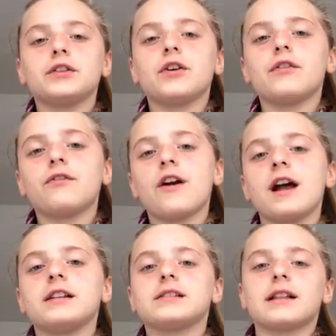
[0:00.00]
no
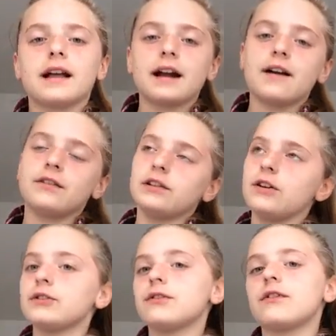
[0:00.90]
friends to having
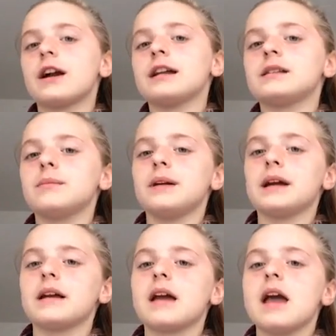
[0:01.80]
loads of friends and
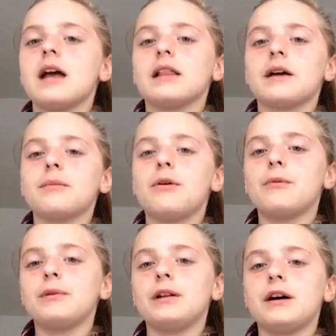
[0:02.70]
being
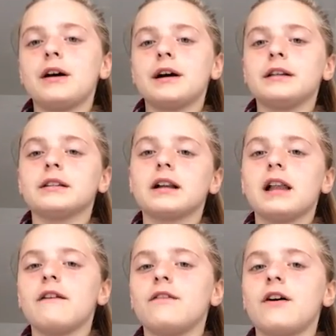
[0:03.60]
popular and
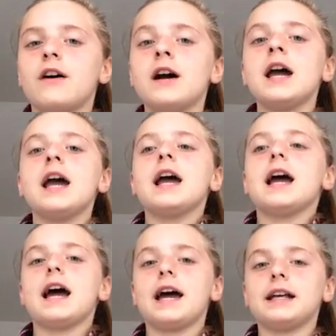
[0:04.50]
clever
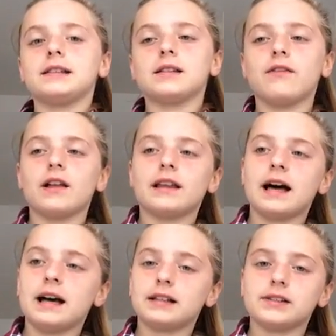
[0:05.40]
and stuff like
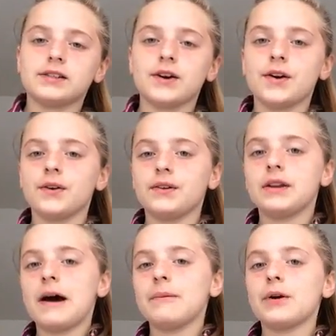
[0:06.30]
that. So
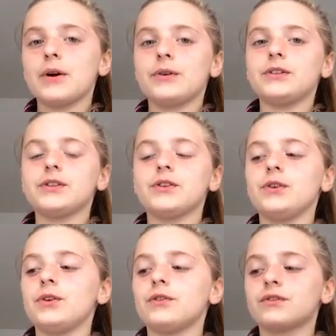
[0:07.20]
now I'm going
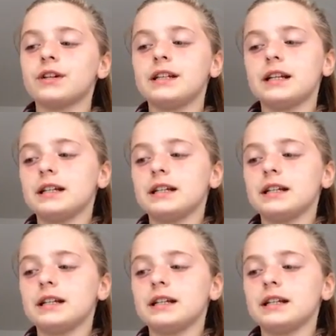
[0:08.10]
to read